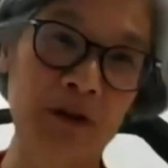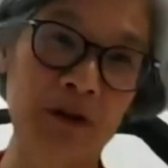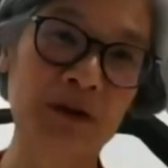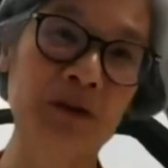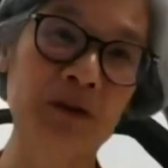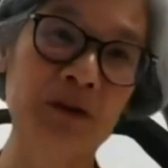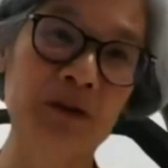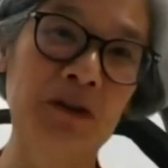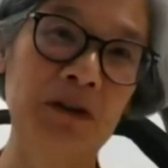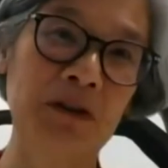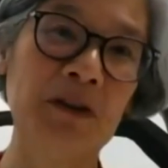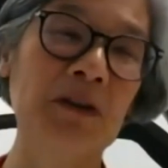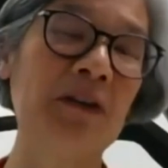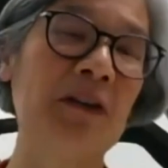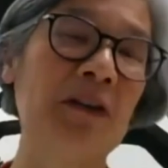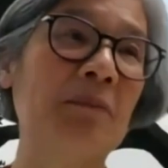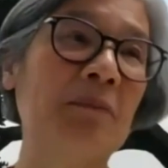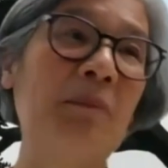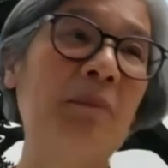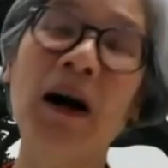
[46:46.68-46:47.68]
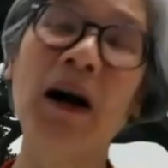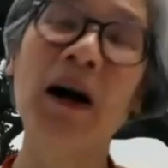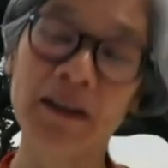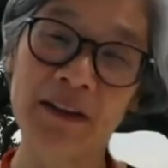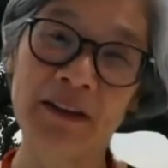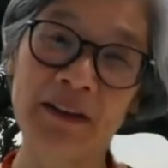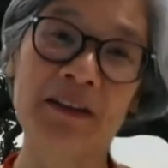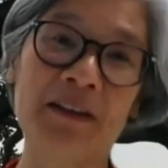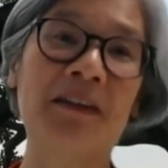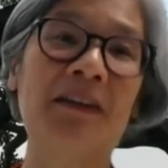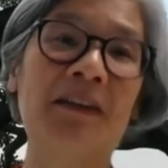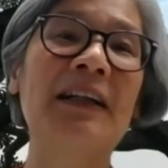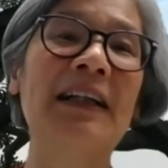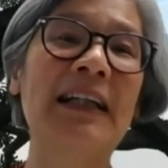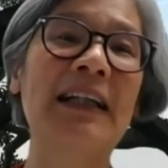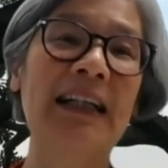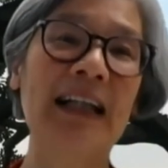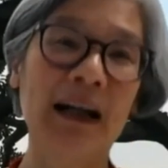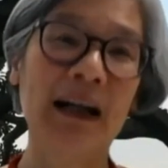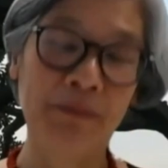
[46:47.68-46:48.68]
talk to your partner
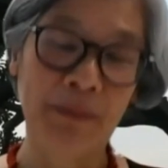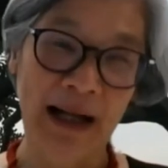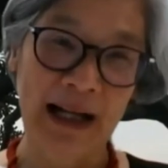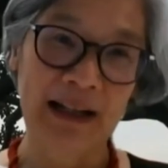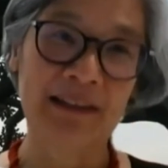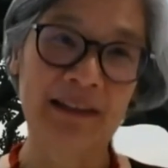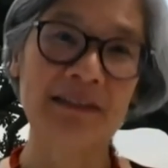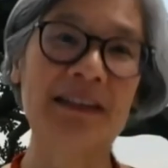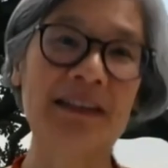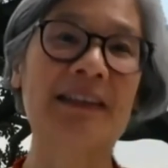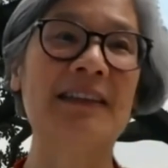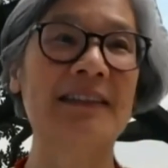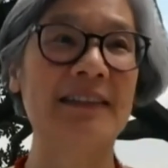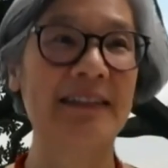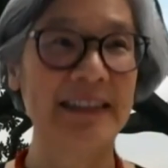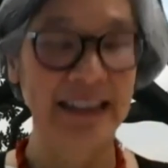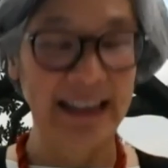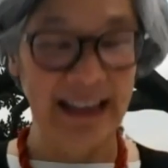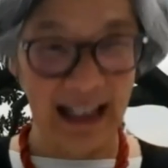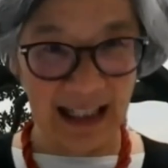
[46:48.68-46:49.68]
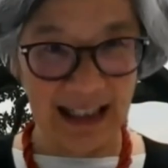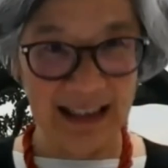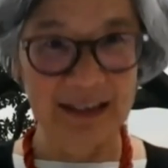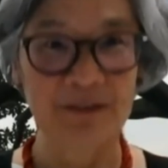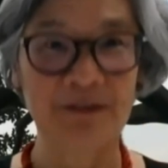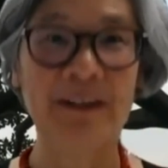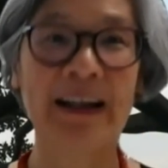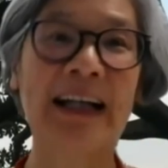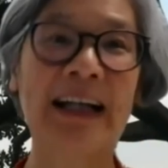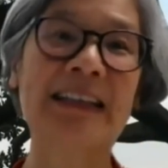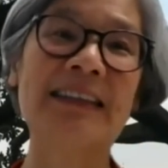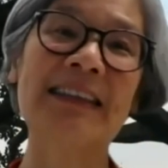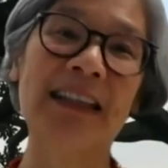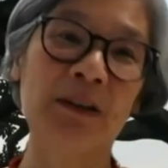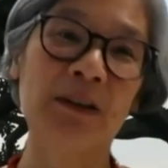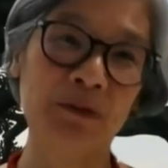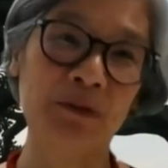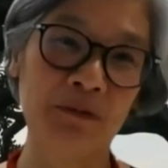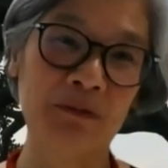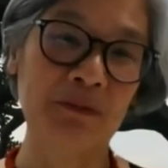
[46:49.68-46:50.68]
about the artifact
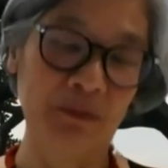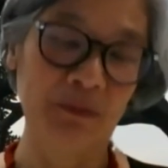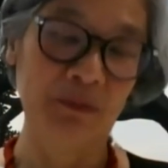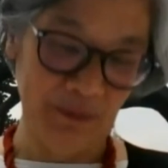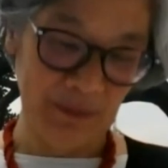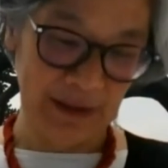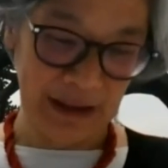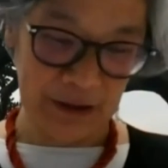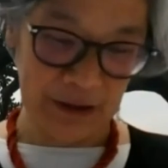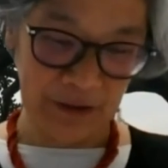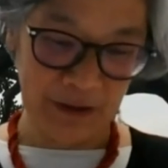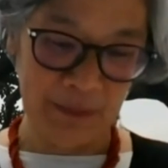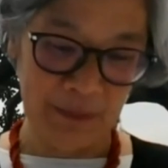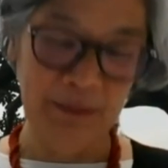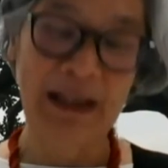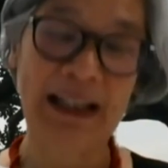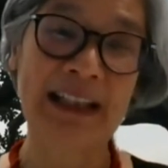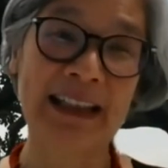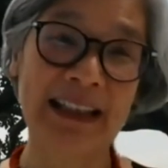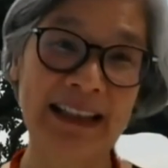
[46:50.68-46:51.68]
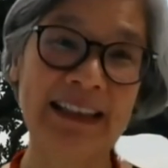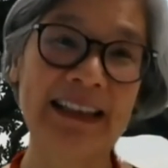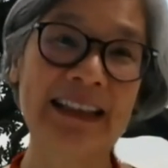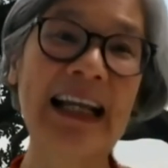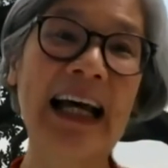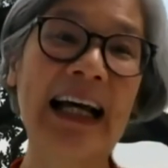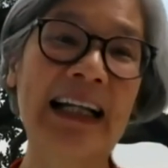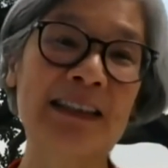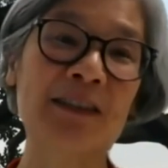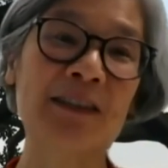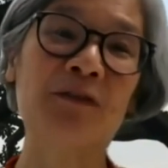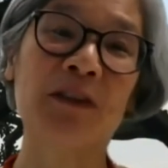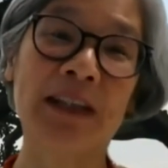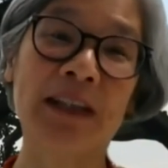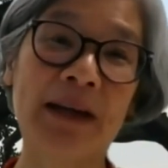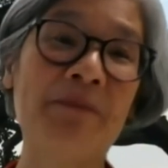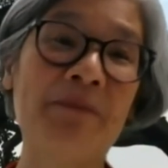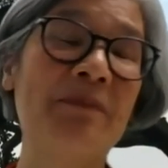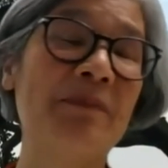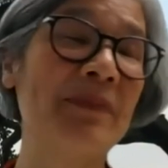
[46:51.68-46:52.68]
and, the meaning it has for
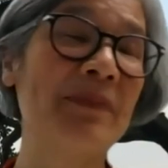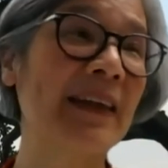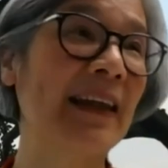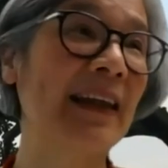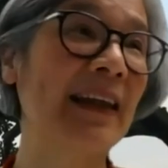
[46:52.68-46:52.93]
them.